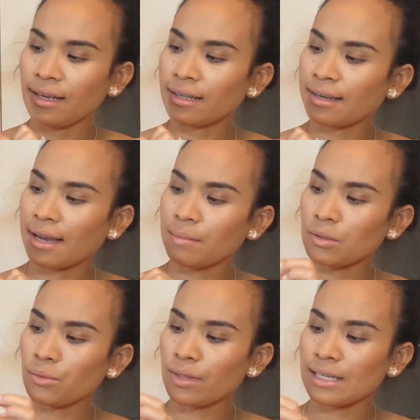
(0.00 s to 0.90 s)
It
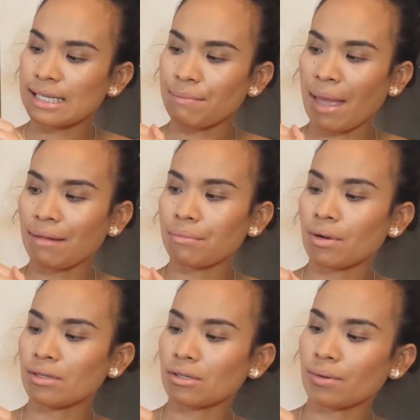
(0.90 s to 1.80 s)
comes with this matte
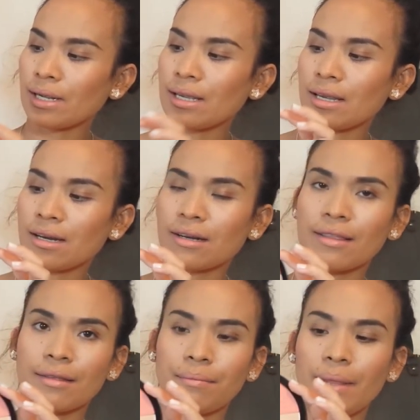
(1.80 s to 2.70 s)
bronzer right
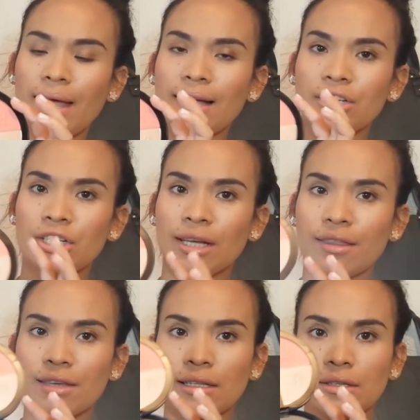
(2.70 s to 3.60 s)
here, the blush,
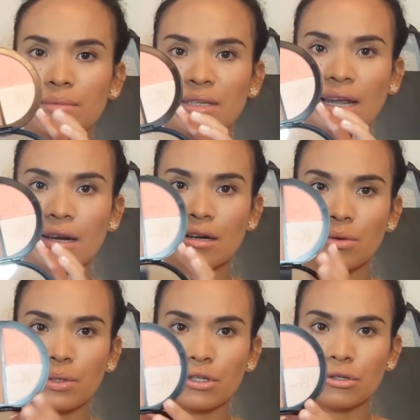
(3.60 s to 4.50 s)
and the
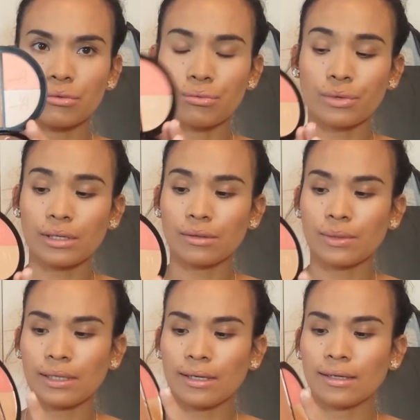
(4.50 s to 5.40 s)
illuminator, which is really,
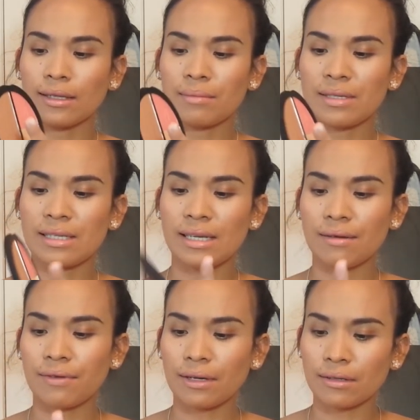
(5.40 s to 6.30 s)
really good. Let me see
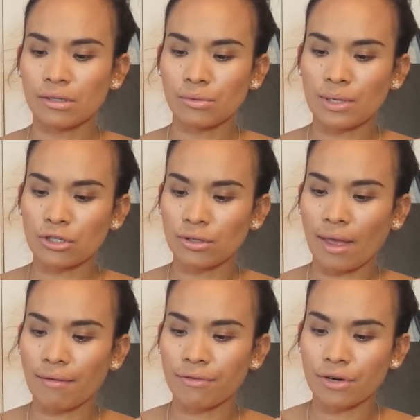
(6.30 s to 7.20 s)
if I could swatch
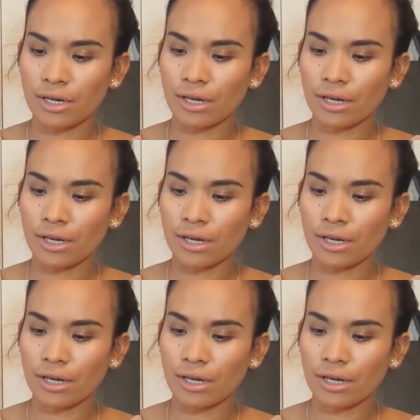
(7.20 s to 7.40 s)
that for